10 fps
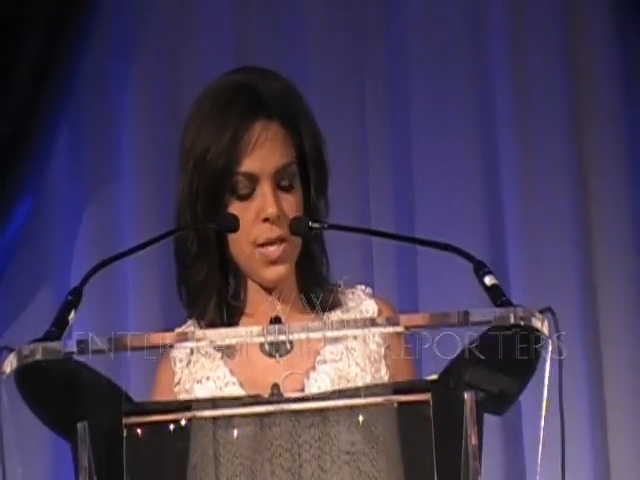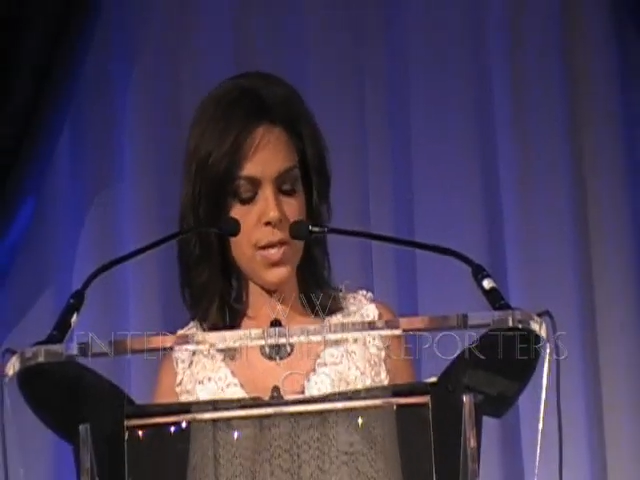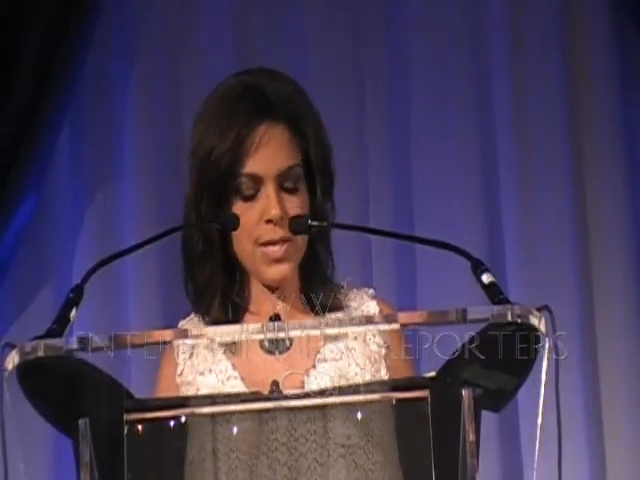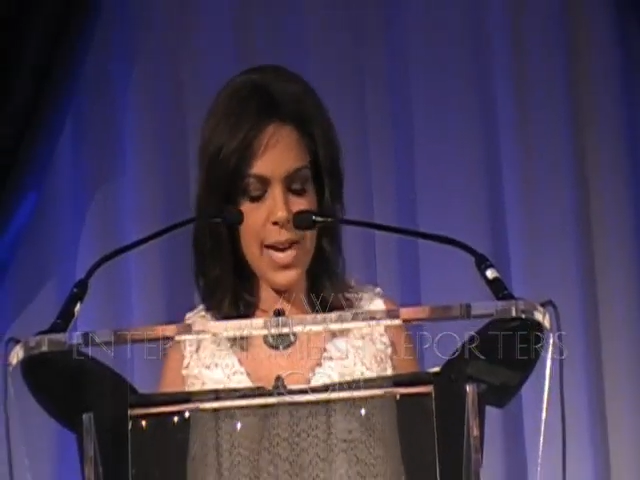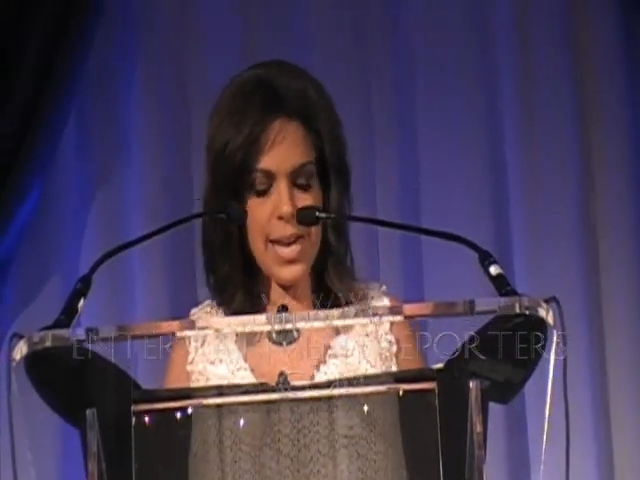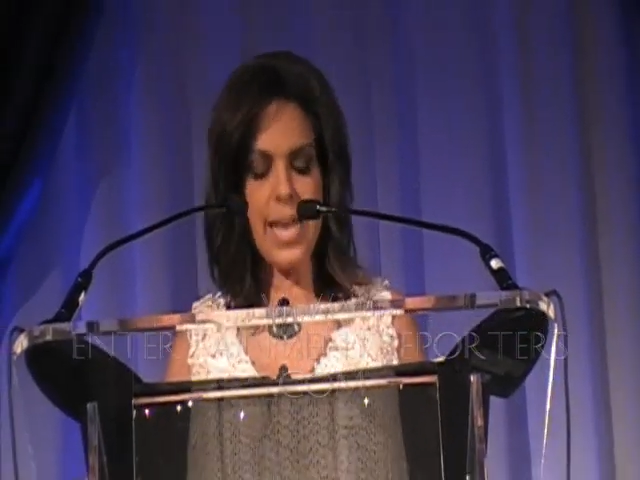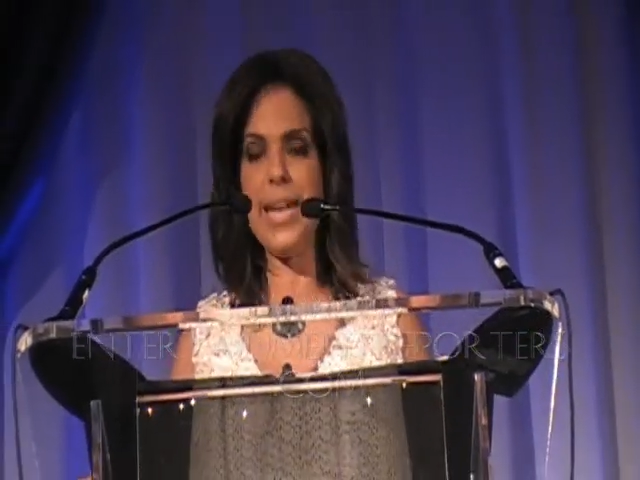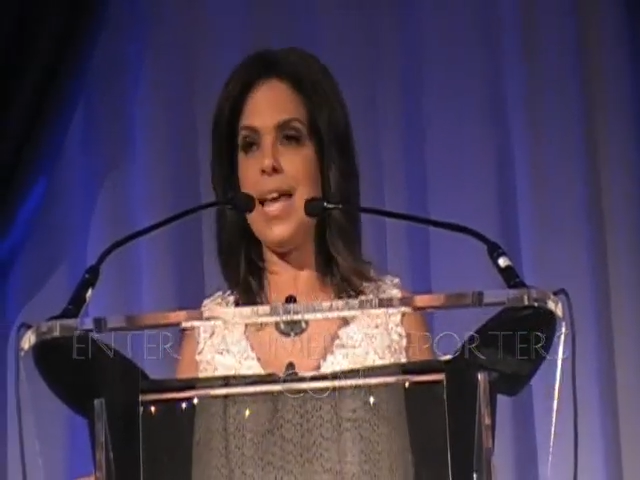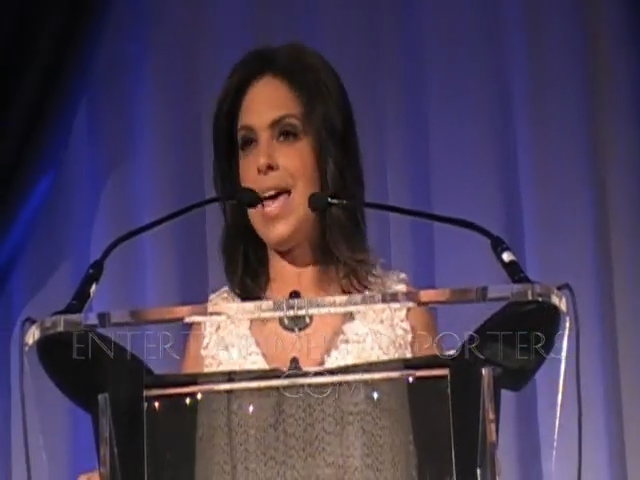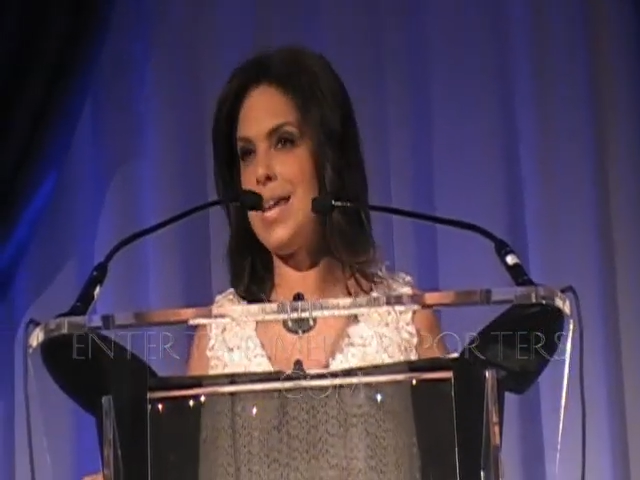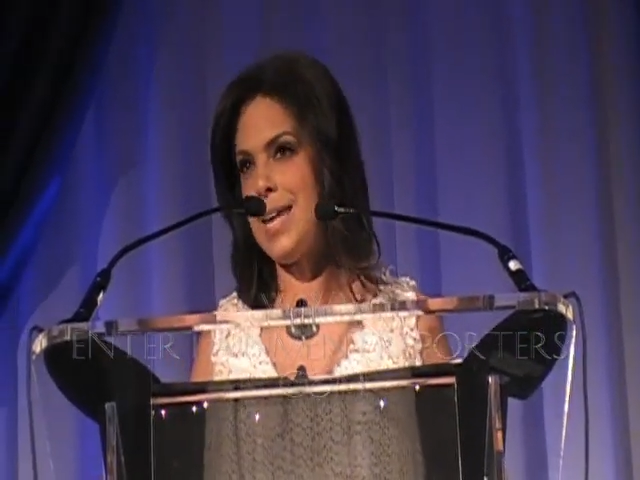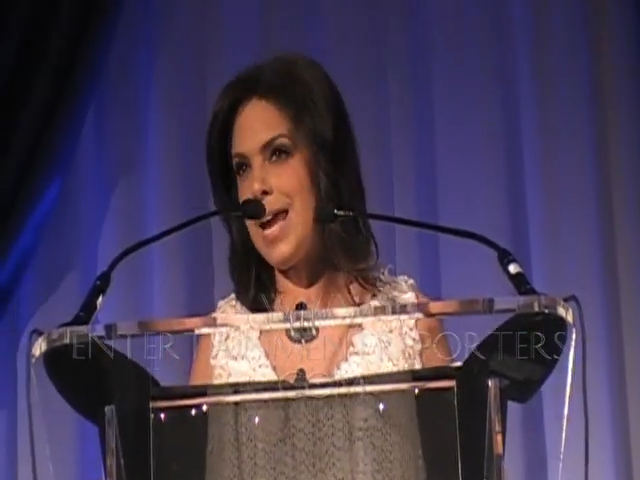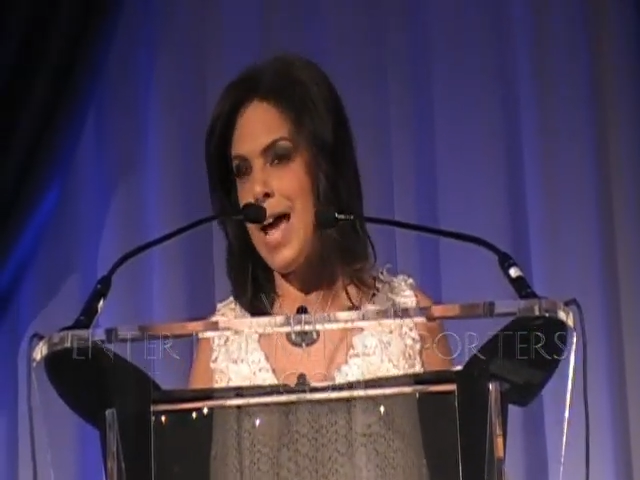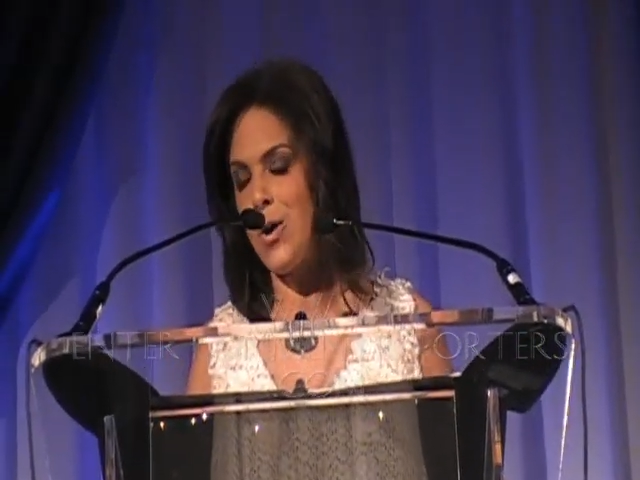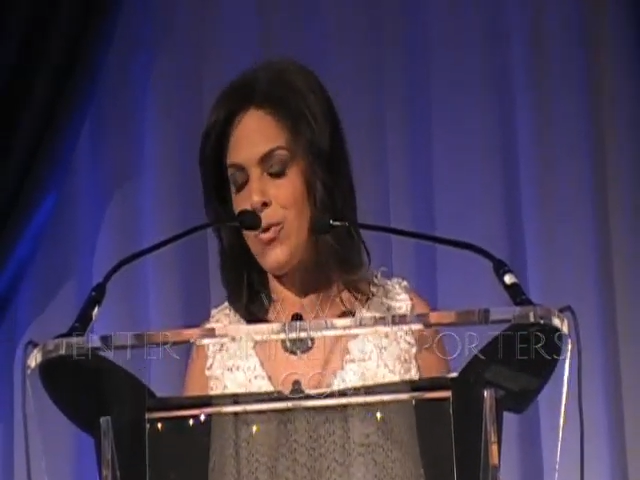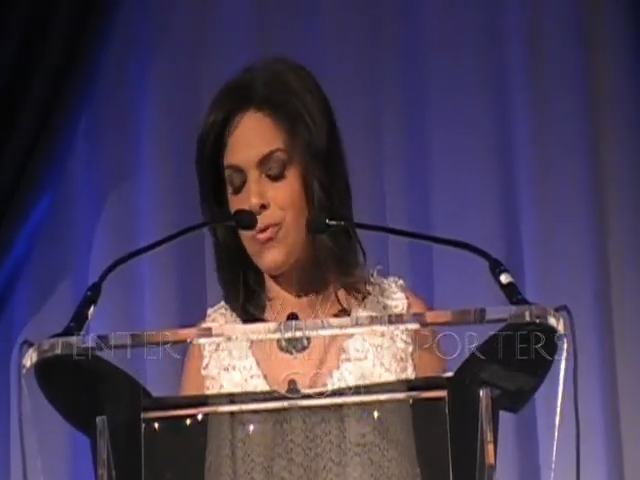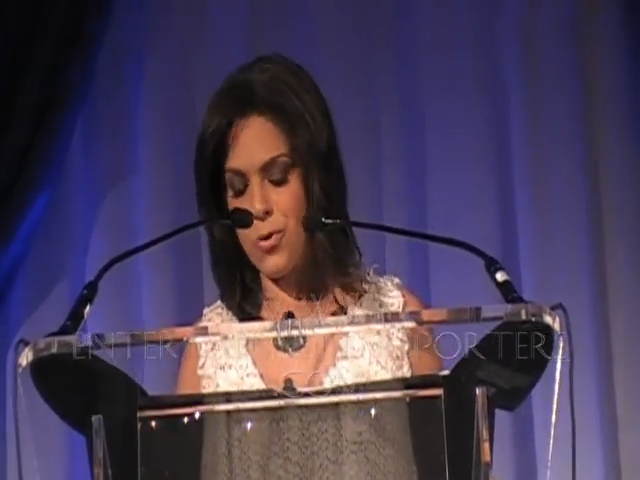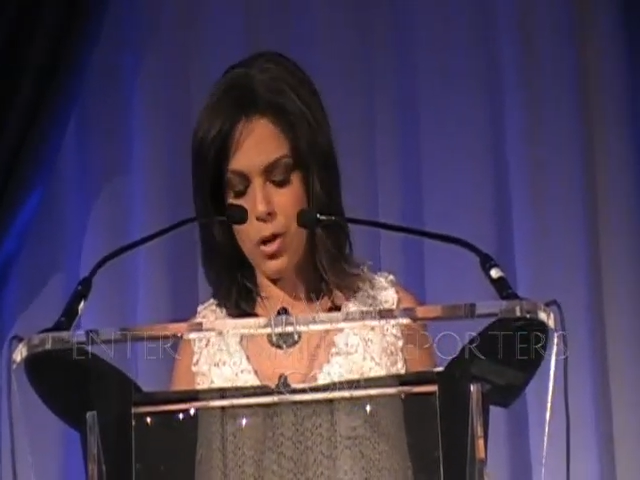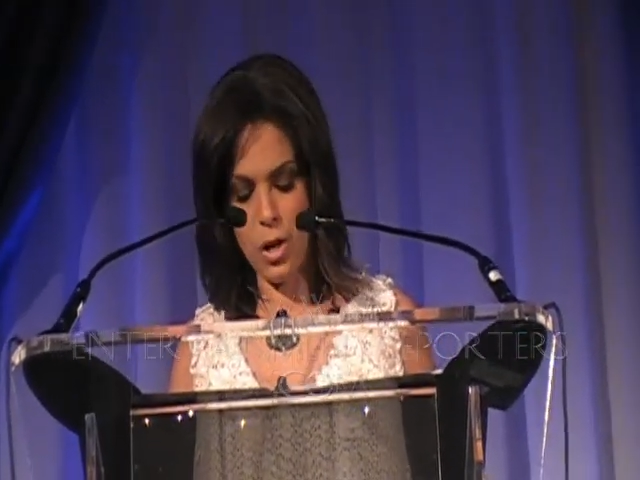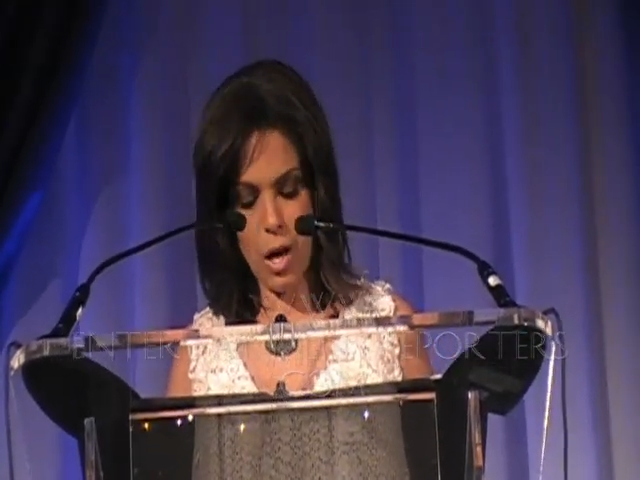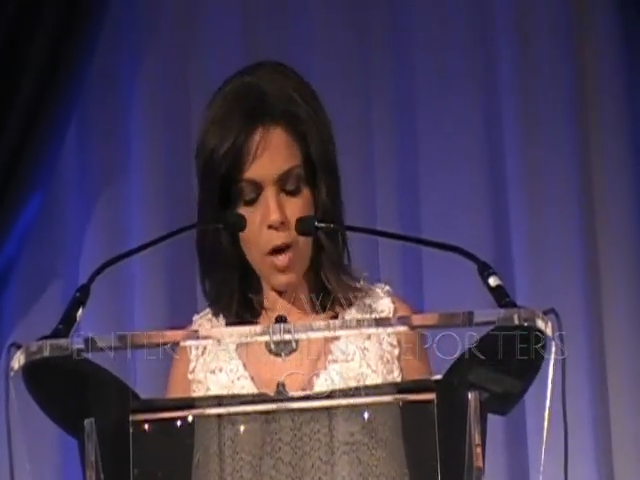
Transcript: does day in and day out for the